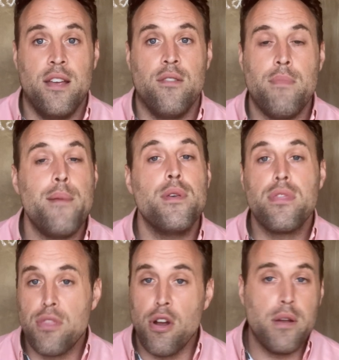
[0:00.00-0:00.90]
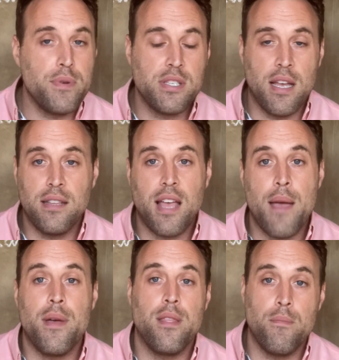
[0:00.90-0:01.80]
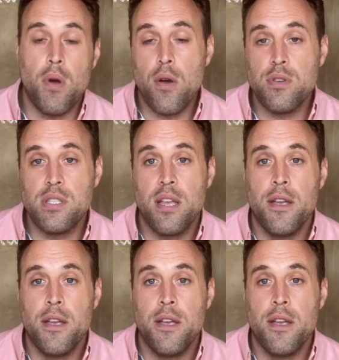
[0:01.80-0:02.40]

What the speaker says: Maybe 30% of the time at the most,